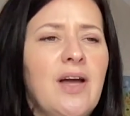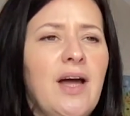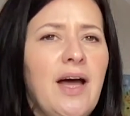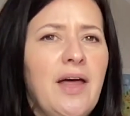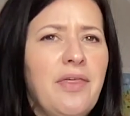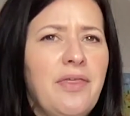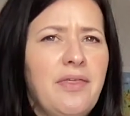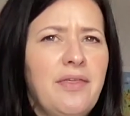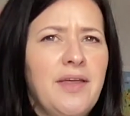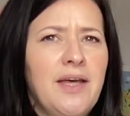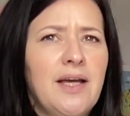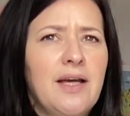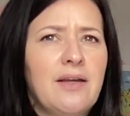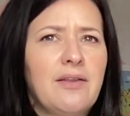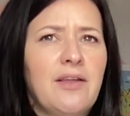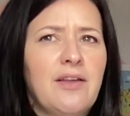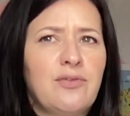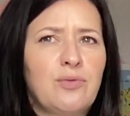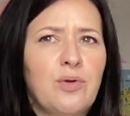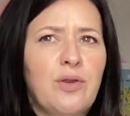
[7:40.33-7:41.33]
I think
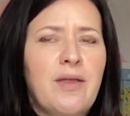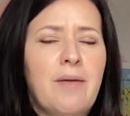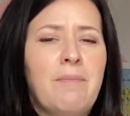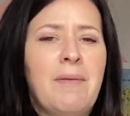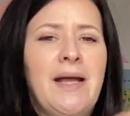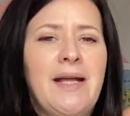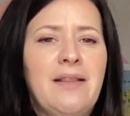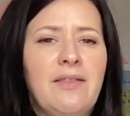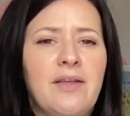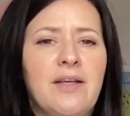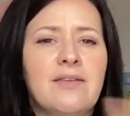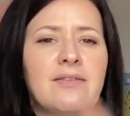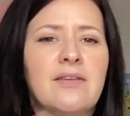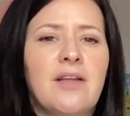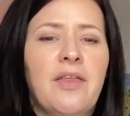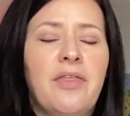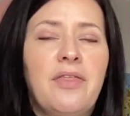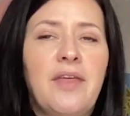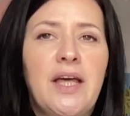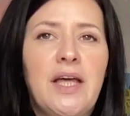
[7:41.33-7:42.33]
that's one of their main things.
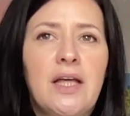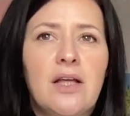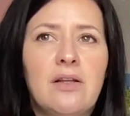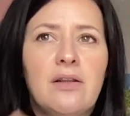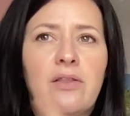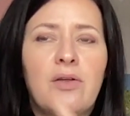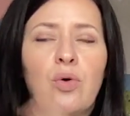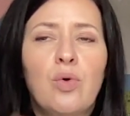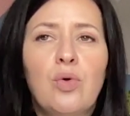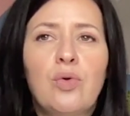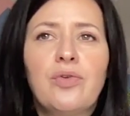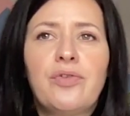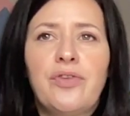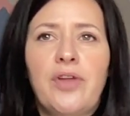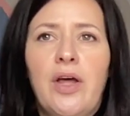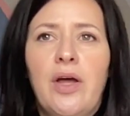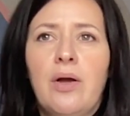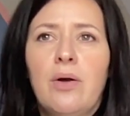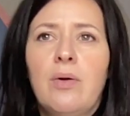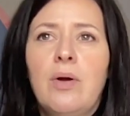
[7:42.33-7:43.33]
And I think that
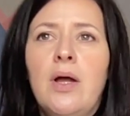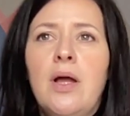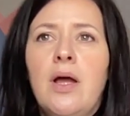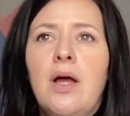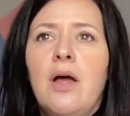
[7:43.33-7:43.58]
also,